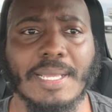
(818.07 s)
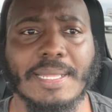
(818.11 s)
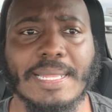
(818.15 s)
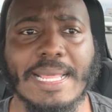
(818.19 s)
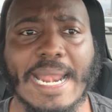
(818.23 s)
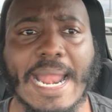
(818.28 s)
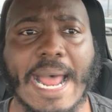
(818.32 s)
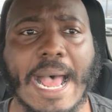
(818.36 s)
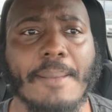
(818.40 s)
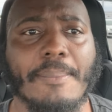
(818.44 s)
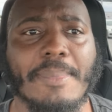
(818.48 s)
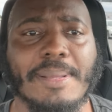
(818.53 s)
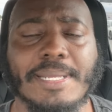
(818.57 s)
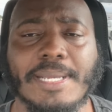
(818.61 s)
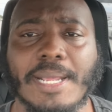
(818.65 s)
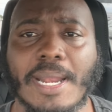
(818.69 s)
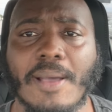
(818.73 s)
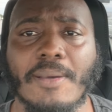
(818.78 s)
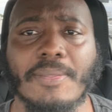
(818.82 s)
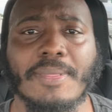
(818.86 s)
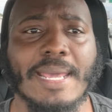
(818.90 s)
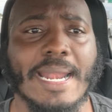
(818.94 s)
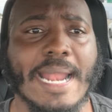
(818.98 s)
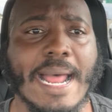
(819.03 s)
then I'll you
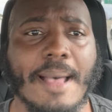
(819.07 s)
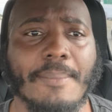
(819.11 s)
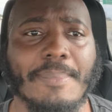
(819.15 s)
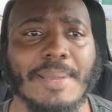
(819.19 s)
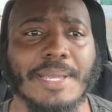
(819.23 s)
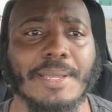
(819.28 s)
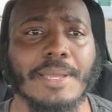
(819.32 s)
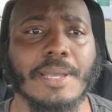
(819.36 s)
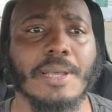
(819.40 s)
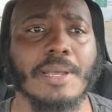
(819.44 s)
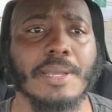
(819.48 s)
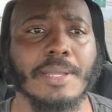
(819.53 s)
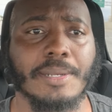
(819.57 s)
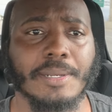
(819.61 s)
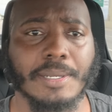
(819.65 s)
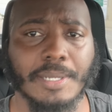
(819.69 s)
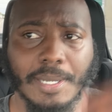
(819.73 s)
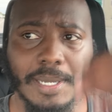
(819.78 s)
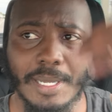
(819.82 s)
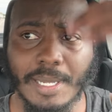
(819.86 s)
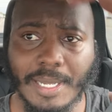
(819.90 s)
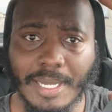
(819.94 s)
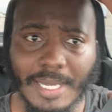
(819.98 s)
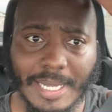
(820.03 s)
know then I'll be good.
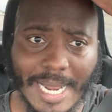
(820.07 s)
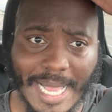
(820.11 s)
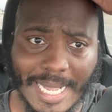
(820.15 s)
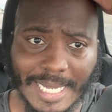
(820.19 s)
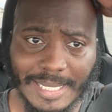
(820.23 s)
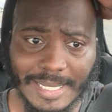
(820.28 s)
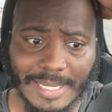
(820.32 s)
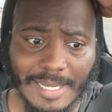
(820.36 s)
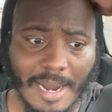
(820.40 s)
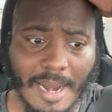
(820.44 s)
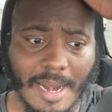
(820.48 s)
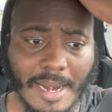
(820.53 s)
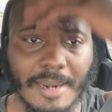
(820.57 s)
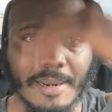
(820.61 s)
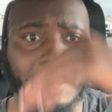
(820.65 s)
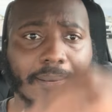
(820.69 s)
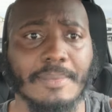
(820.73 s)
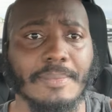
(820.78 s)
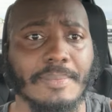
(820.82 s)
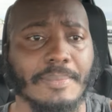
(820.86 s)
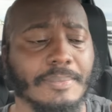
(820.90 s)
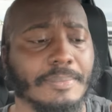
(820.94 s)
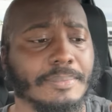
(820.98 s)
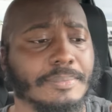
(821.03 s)
I can start
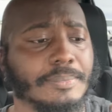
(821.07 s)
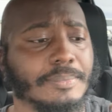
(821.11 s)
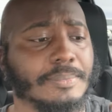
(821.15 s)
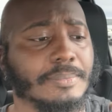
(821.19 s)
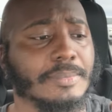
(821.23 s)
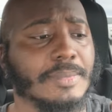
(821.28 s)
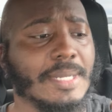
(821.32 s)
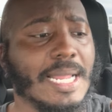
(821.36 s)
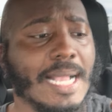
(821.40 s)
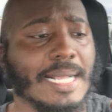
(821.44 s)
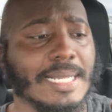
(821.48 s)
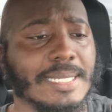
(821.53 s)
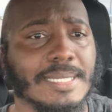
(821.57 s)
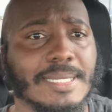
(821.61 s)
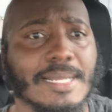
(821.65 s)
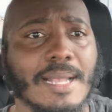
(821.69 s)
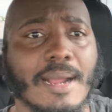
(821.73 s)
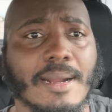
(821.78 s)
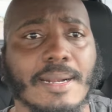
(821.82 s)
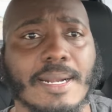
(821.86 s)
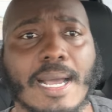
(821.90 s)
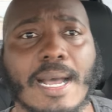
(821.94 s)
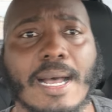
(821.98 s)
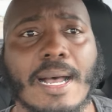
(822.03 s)
I can
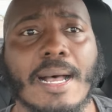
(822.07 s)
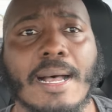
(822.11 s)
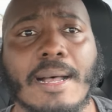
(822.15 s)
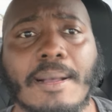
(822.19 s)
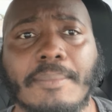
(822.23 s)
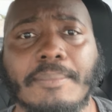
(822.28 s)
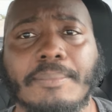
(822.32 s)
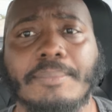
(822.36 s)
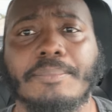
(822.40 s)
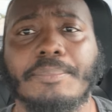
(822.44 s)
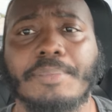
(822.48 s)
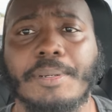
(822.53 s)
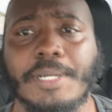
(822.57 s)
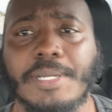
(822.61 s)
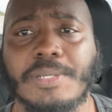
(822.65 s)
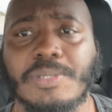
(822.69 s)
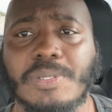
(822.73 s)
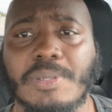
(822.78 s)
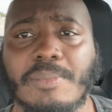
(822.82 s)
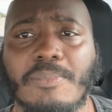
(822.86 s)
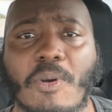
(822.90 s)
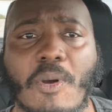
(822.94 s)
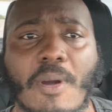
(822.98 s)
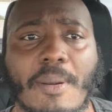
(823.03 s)
start um,
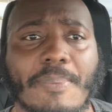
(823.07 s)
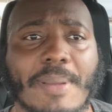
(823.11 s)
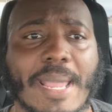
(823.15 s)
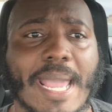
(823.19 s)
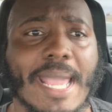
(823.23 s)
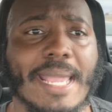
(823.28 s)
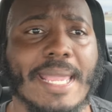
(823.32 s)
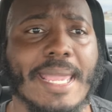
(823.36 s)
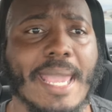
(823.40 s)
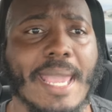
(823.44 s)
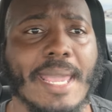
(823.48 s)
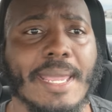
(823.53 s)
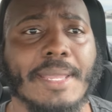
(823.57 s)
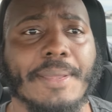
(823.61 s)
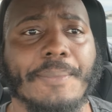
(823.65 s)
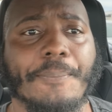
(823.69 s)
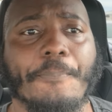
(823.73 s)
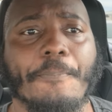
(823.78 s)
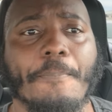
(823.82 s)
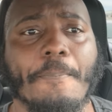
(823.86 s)
producing more pancake